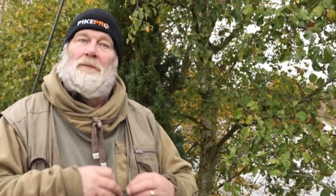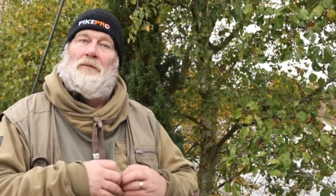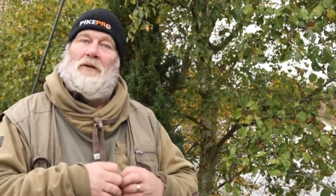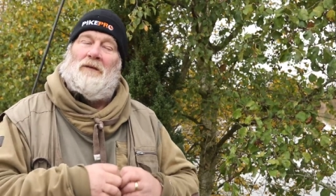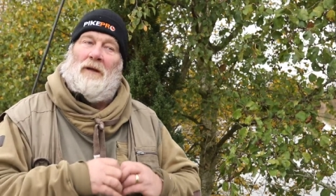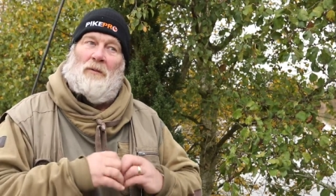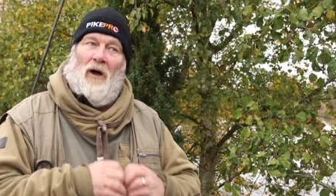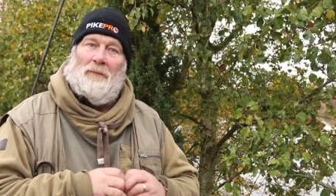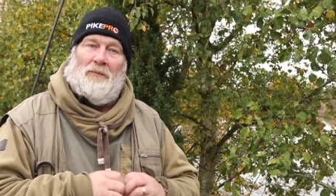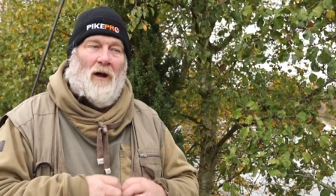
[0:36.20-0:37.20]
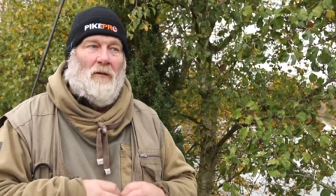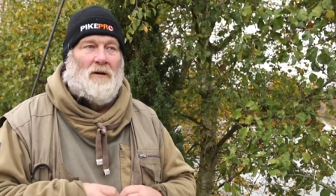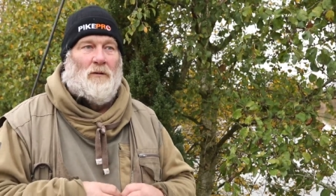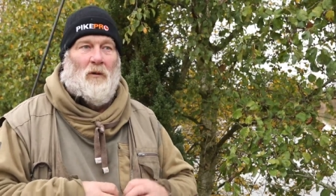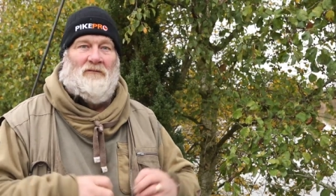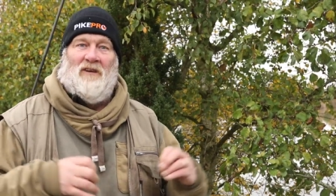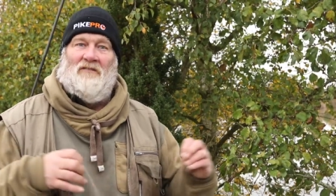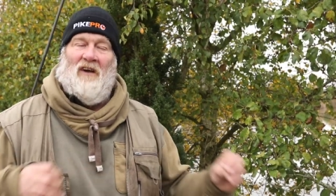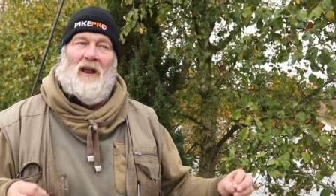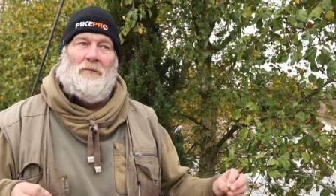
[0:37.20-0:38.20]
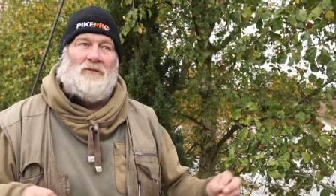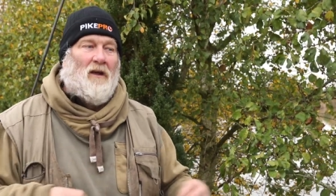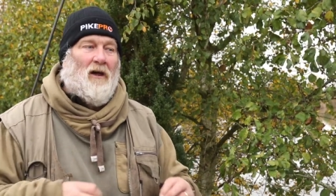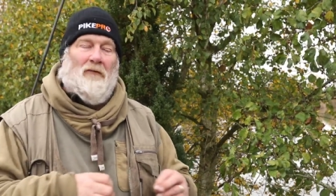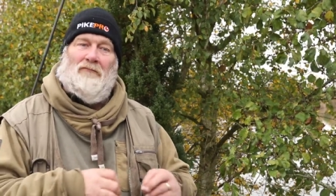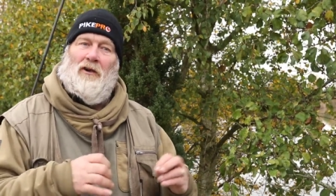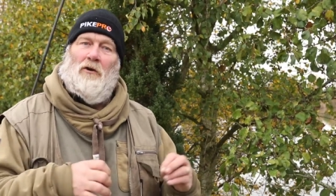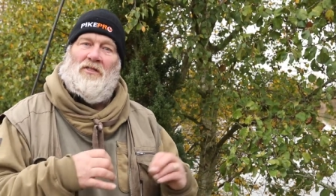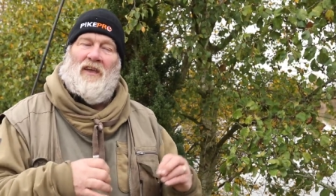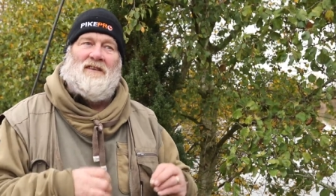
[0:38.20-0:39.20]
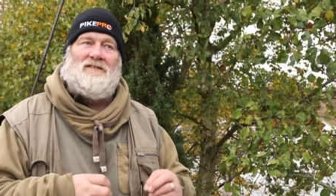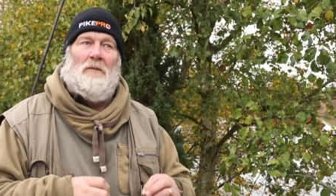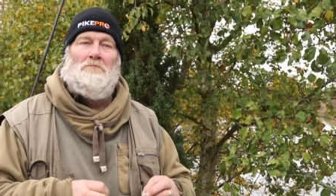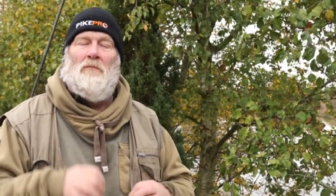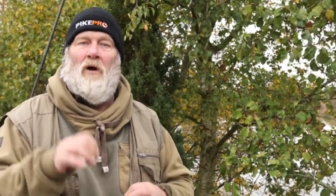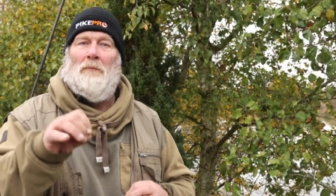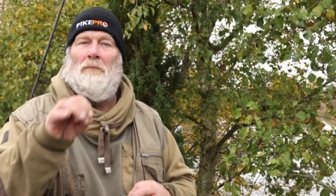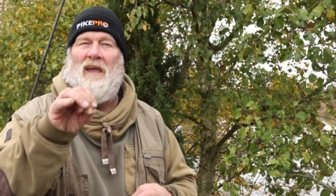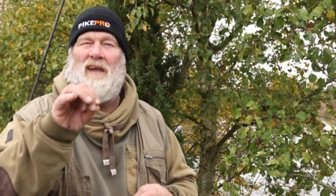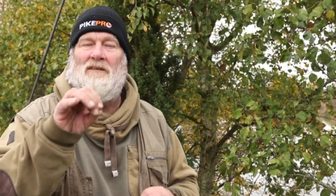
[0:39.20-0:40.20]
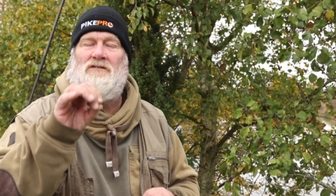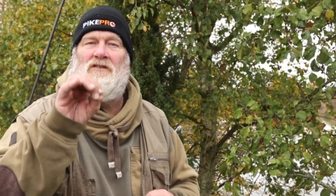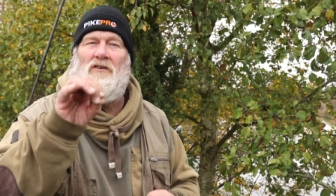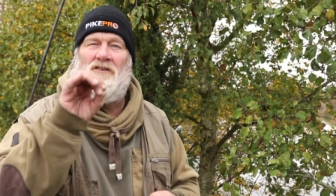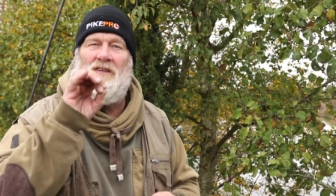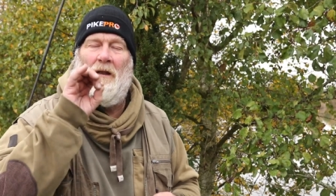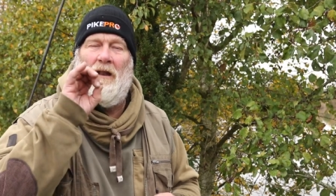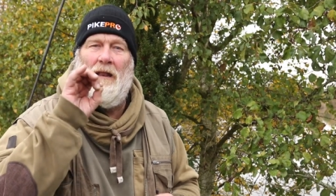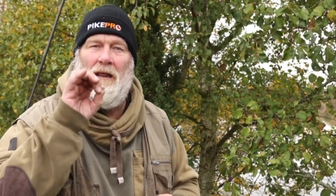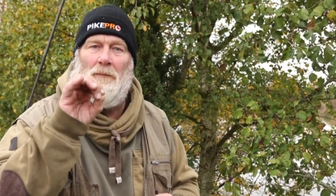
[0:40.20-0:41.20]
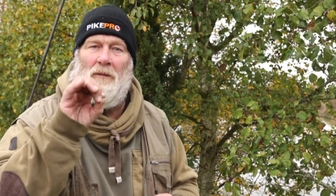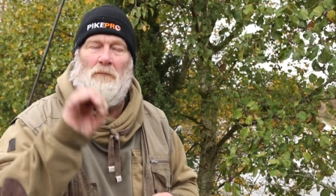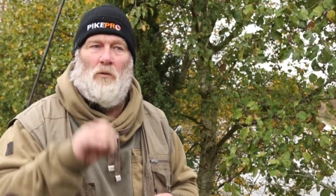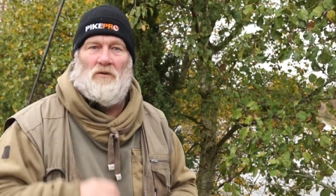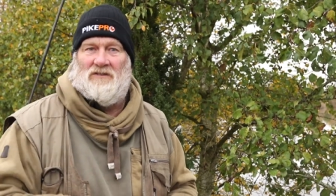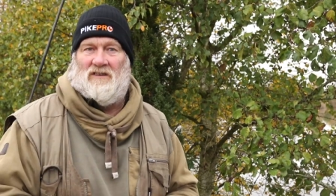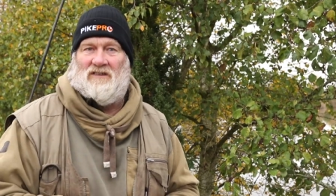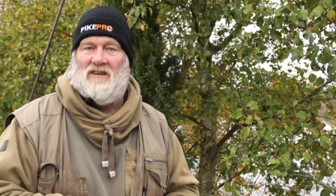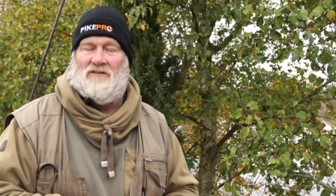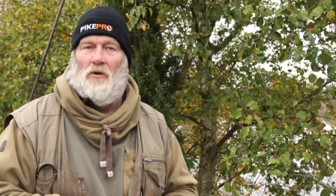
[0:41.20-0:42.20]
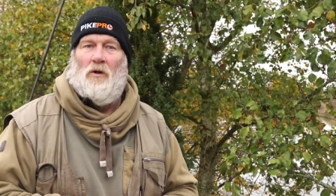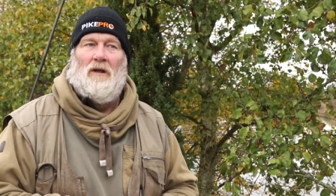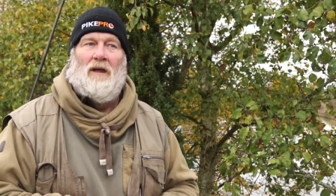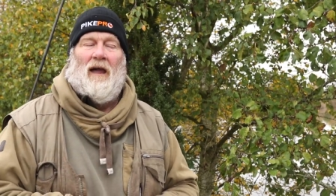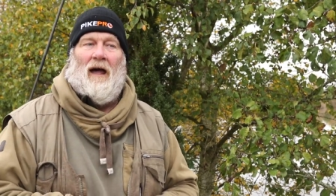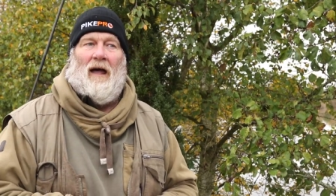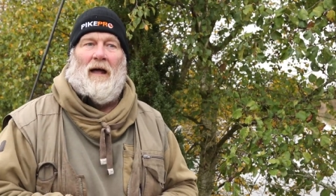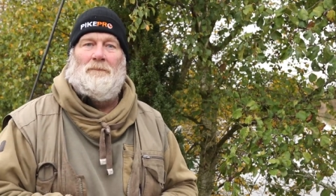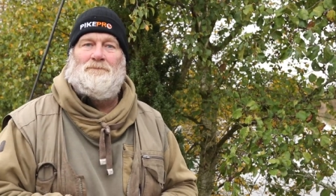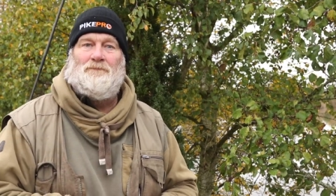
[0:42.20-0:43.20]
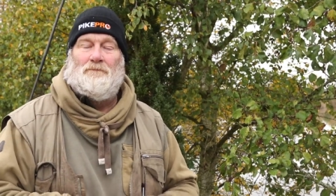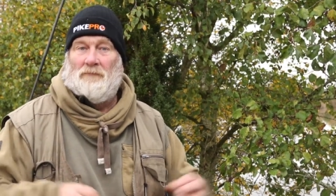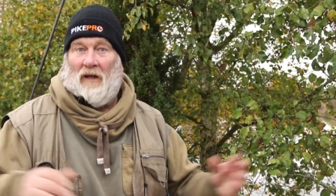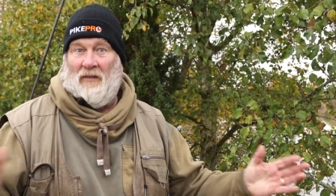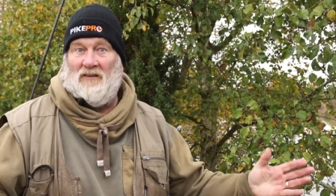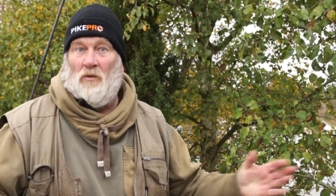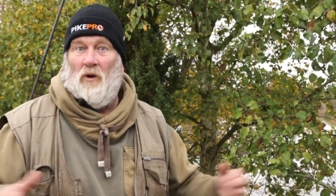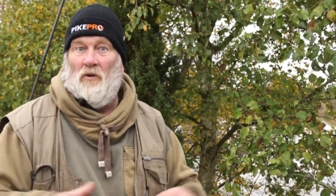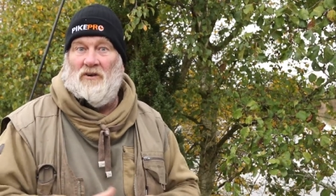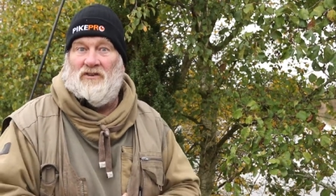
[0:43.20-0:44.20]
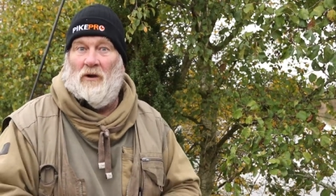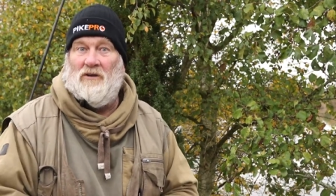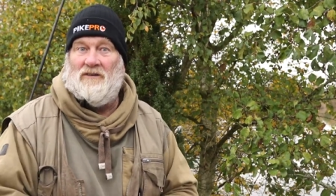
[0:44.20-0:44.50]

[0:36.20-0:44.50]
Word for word: But at Pike Pro, we've developed a few things that might make it just that little bit more successful. Um, and that's what I want to show you